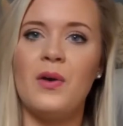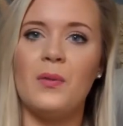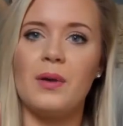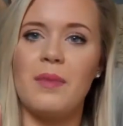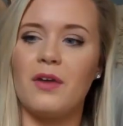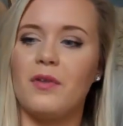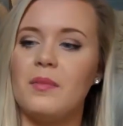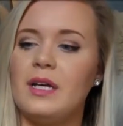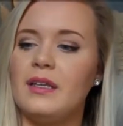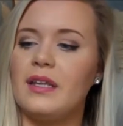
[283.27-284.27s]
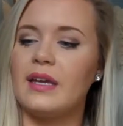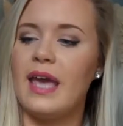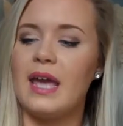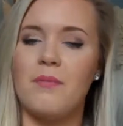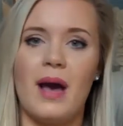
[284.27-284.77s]
one by Rimmel in the
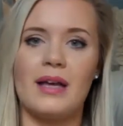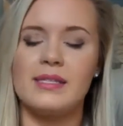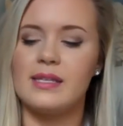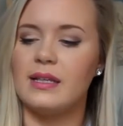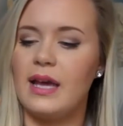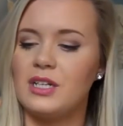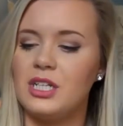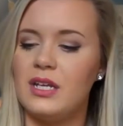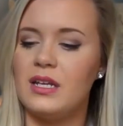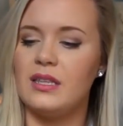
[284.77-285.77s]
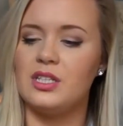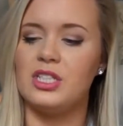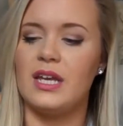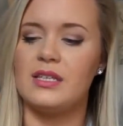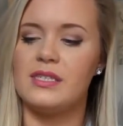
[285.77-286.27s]
Kate Moss collection in the
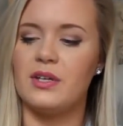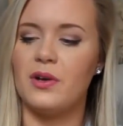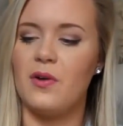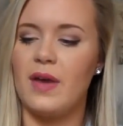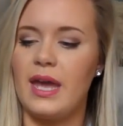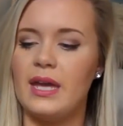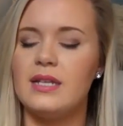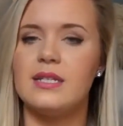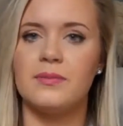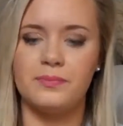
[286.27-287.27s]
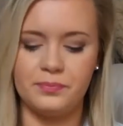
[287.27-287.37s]
shade 08.